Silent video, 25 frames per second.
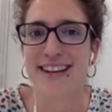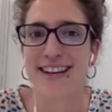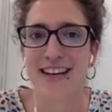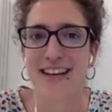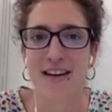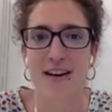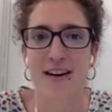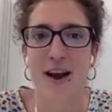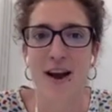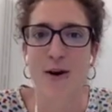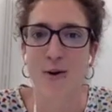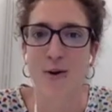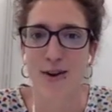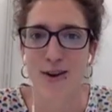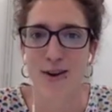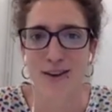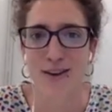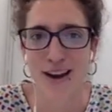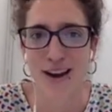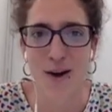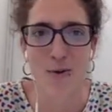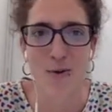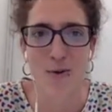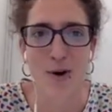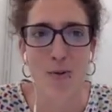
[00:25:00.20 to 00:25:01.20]
now in
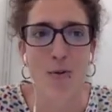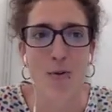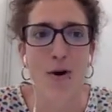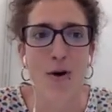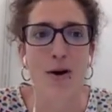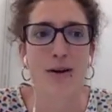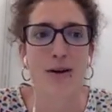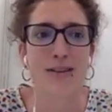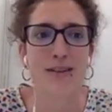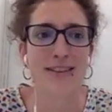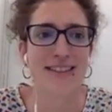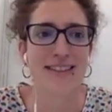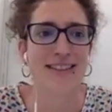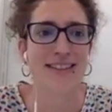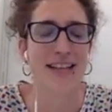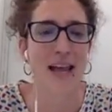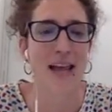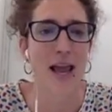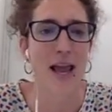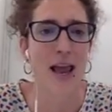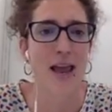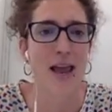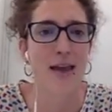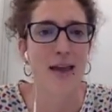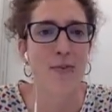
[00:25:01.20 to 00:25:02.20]
our world. In the
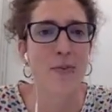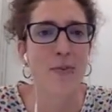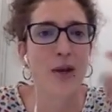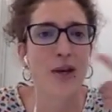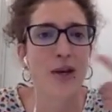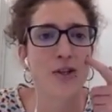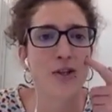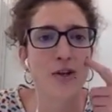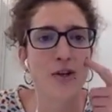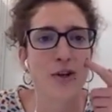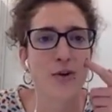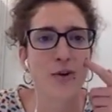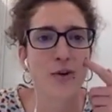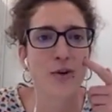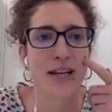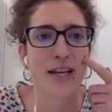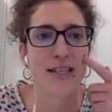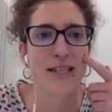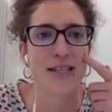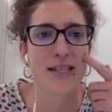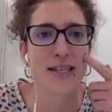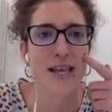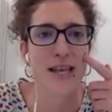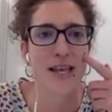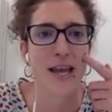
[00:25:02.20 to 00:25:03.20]
A picture, you
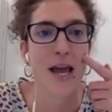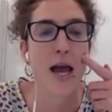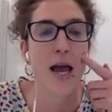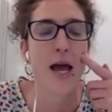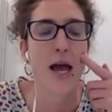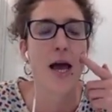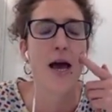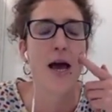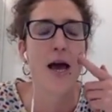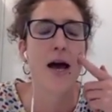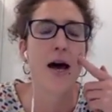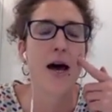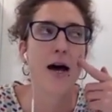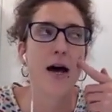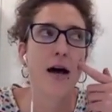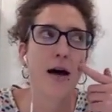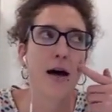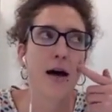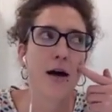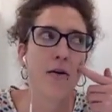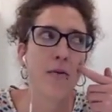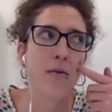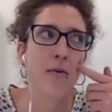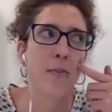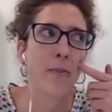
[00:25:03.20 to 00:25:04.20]
can see
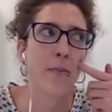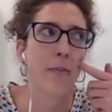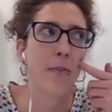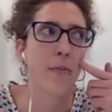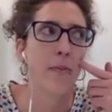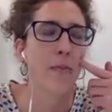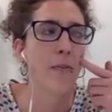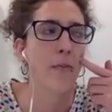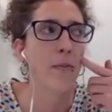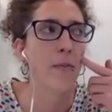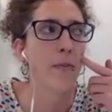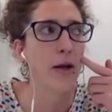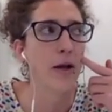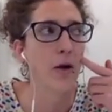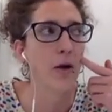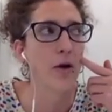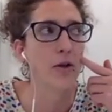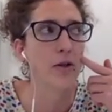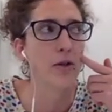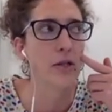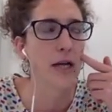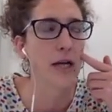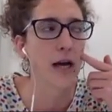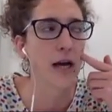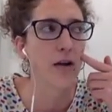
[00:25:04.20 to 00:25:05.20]

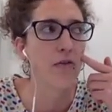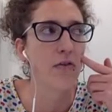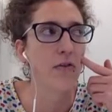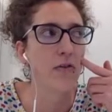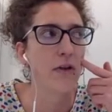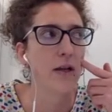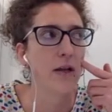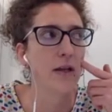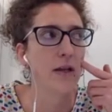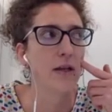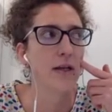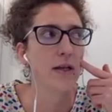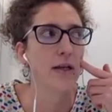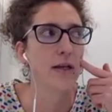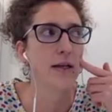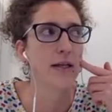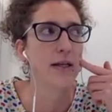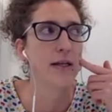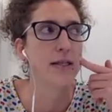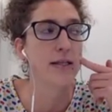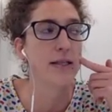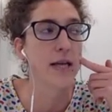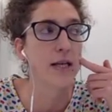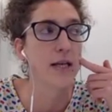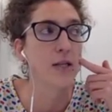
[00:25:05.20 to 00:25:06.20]
biological field
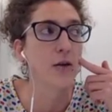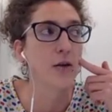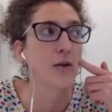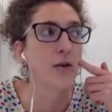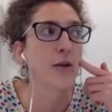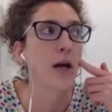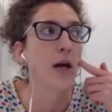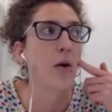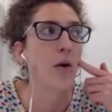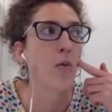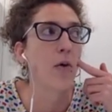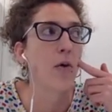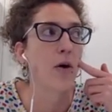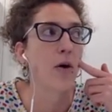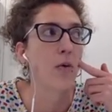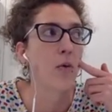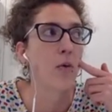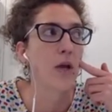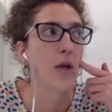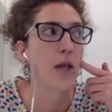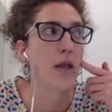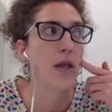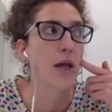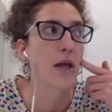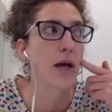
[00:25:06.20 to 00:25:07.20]
station that work
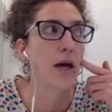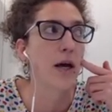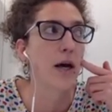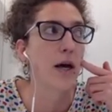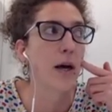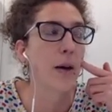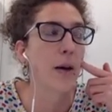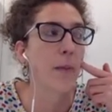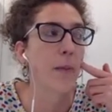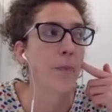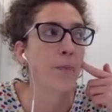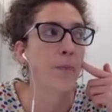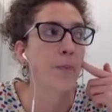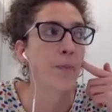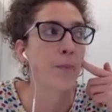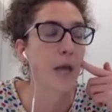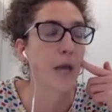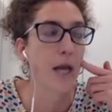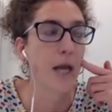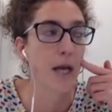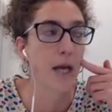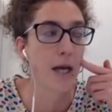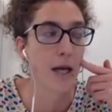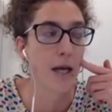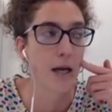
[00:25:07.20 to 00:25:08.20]
with
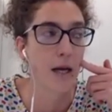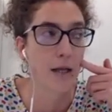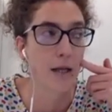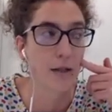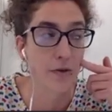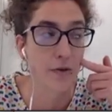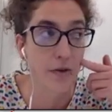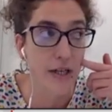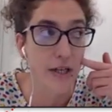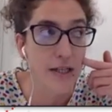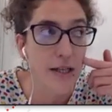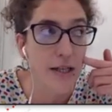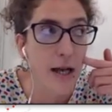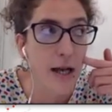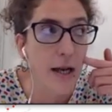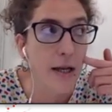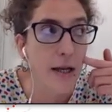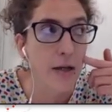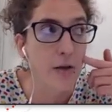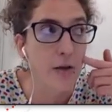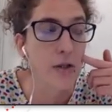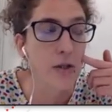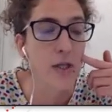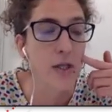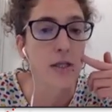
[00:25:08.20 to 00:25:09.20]
terrestrial
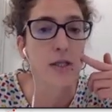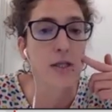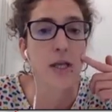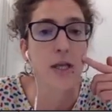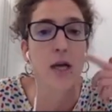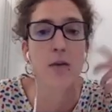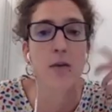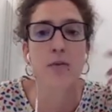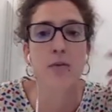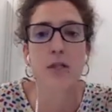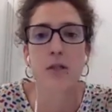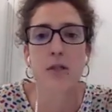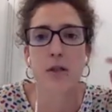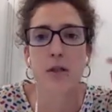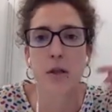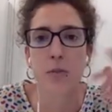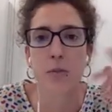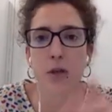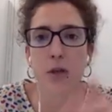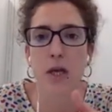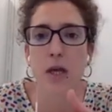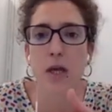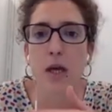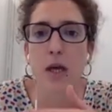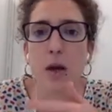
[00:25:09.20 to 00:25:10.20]
ecosystems, the
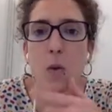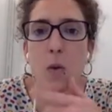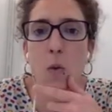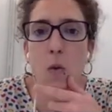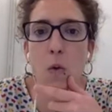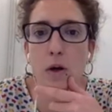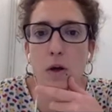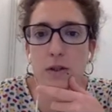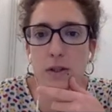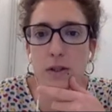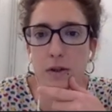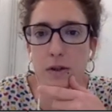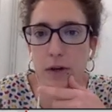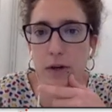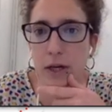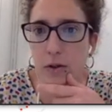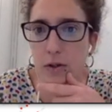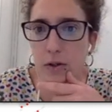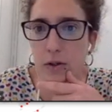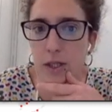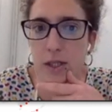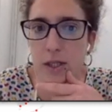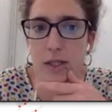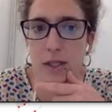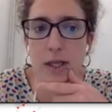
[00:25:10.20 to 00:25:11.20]
B, water
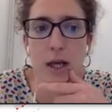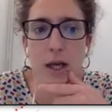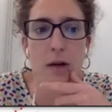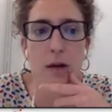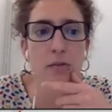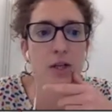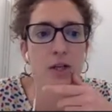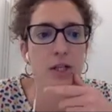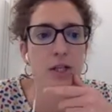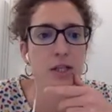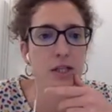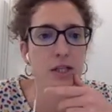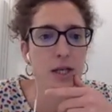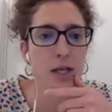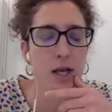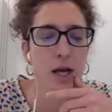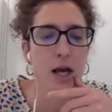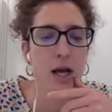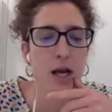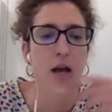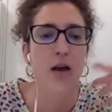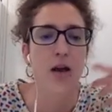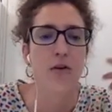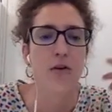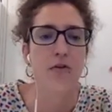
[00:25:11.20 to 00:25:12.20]
ecosystem, the
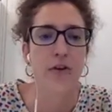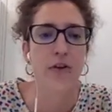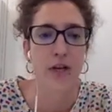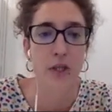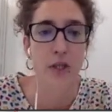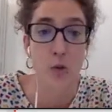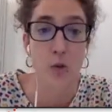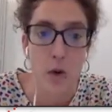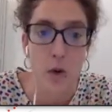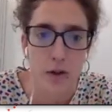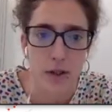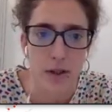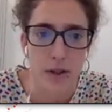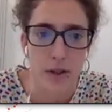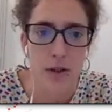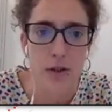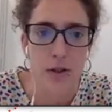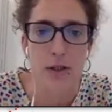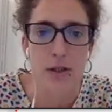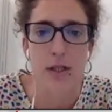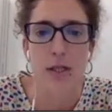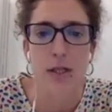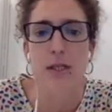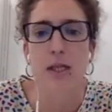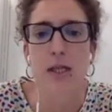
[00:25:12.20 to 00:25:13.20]
C, freshwater
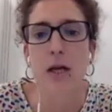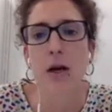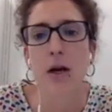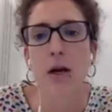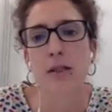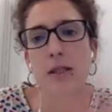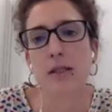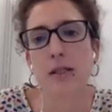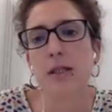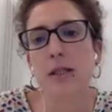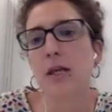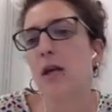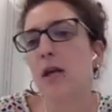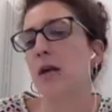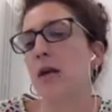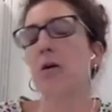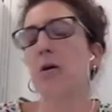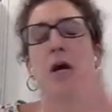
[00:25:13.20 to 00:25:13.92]
ecosystem, and the D,